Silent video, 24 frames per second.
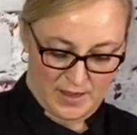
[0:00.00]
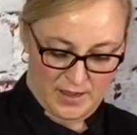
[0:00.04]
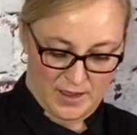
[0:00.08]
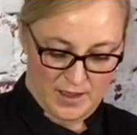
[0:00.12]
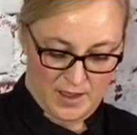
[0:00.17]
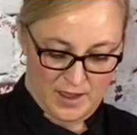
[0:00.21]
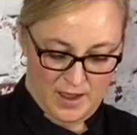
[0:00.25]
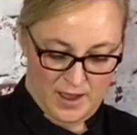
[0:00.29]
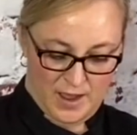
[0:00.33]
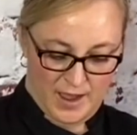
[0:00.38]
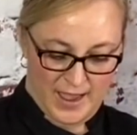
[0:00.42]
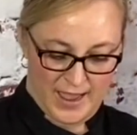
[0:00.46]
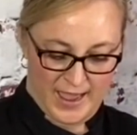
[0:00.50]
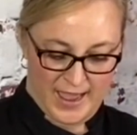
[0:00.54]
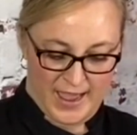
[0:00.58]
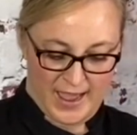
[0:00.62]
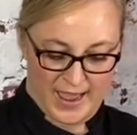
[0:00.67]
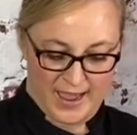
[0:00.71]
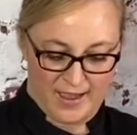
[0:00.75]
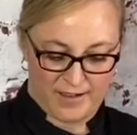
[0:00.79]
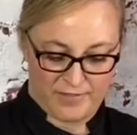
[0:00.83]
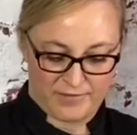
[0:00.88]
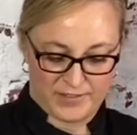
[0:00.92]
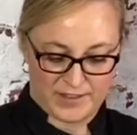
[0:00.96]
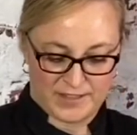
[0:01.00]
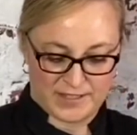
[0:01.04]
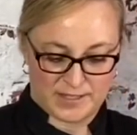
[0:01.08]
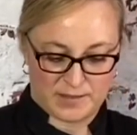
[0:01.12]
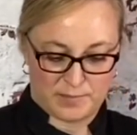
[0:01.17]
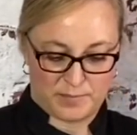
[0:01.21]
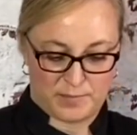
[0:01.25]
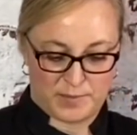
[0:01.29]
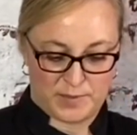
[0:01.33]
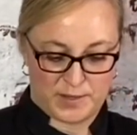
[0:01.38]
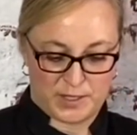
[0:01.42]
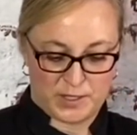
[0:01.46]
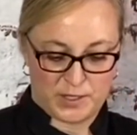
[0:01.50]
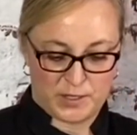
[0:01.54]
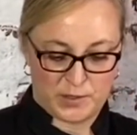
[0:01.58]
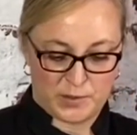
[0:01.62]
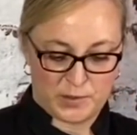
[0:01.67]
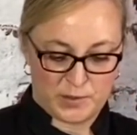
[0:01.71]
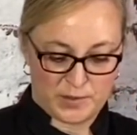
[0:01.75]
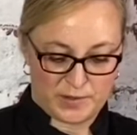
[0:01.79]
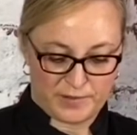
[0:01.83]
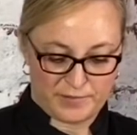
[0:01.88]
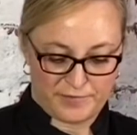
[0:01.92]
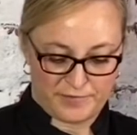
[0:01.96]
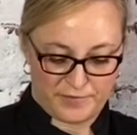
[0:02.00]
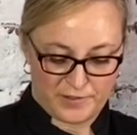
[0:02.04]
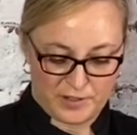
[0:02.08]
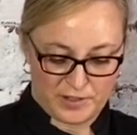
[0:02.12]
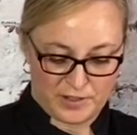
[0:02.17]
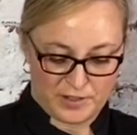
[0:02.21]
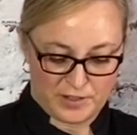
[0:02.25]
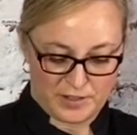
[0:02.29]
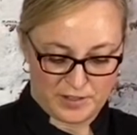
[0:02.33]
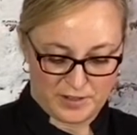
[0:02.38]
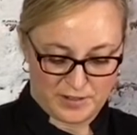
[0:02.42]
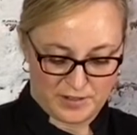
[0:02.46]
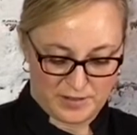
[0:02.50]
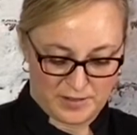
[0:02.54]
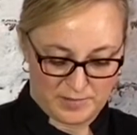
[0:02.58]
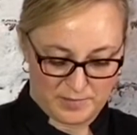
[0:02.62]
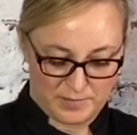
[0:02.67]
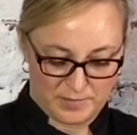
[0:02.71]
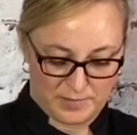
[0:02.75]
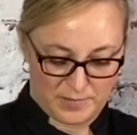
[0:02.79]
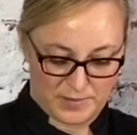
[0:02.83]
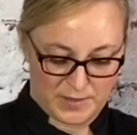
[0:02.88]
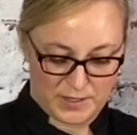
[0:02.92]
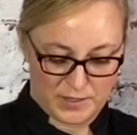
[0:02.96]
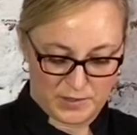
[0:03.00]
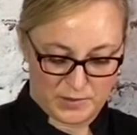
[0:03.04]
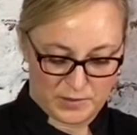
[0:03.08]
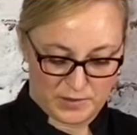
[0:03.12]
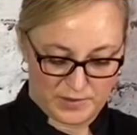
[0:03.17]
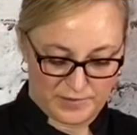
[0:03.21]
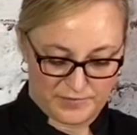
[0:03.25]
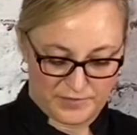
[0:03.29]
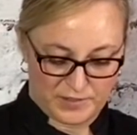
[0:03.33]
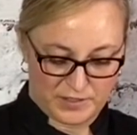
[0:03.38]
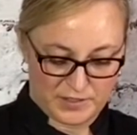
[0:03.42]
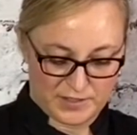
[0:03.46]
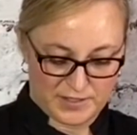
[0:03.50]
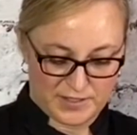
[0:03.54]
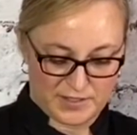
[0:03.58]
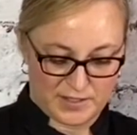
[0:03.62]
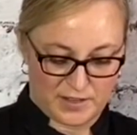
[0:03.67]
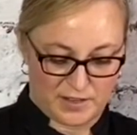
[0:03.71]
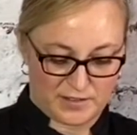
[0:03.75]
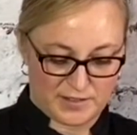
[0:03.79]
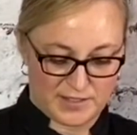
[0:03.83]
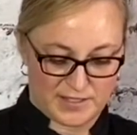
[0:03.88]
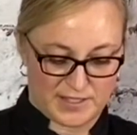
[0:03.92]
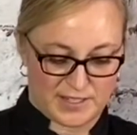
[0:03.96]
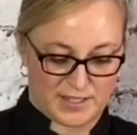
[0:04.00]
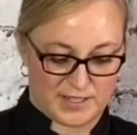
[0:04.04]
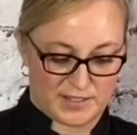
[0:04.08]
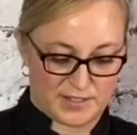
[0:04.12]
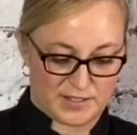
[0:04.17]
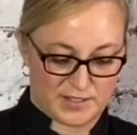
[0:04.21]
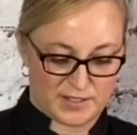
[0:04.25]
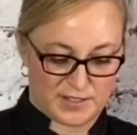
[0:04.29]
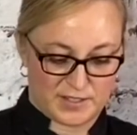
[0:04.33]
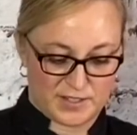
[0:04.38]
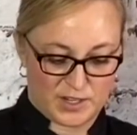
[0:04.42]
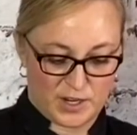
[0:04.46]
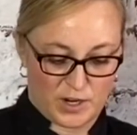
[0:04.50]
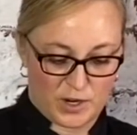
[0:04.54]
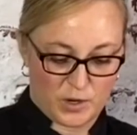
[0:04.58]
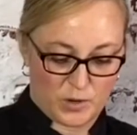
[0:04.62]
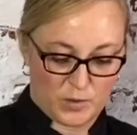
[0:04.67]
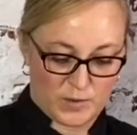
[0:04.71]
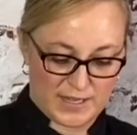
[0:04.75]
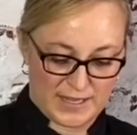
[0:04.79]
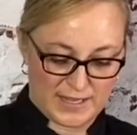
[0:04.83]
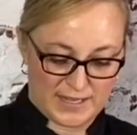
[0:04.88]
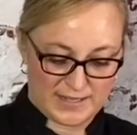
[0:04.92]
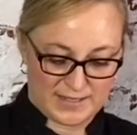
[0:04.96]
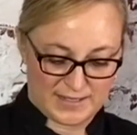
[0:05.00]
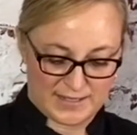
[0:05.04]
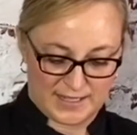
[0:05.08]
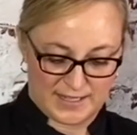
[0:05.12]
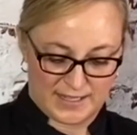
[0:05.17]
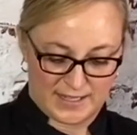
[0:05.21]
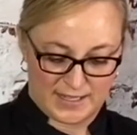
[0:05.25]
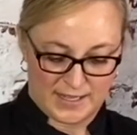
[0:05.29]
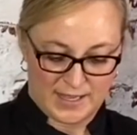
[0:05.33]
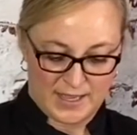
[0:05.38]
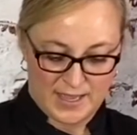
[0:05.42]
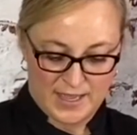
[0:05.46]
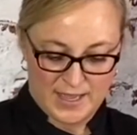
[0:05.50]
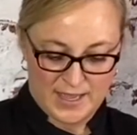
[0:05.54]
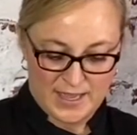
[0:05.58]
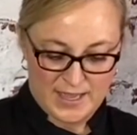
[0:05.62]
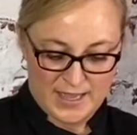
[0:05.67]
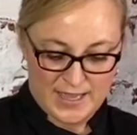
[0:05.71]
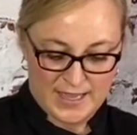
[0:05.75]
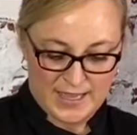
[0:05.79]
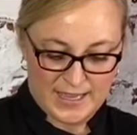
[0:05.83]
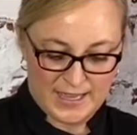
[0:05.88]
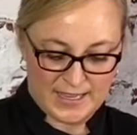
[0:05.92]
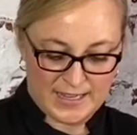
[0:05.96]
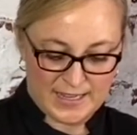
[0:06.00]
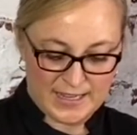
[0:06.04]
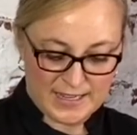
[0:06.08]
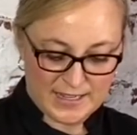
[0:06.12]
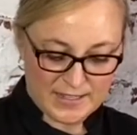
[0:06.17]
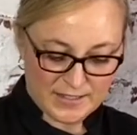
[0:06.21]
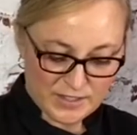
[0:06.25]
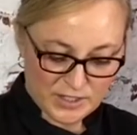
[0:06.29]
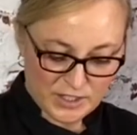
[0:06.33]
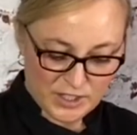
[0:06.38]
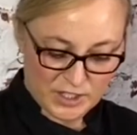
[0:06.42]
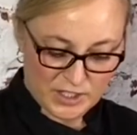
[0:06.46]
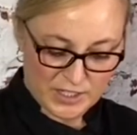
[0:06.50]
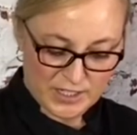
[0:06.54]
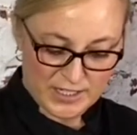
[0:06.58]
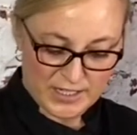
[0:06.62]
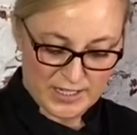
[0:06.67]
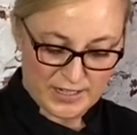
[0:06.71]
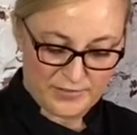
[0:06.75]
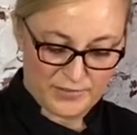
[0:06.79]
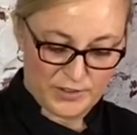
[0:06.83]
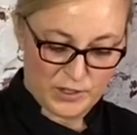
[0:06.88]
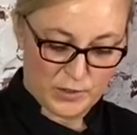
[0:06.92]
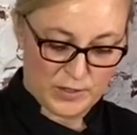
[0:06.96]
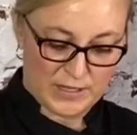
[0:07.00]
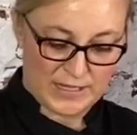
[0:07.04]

I have this beautiful salsa, so easy. It is good if you can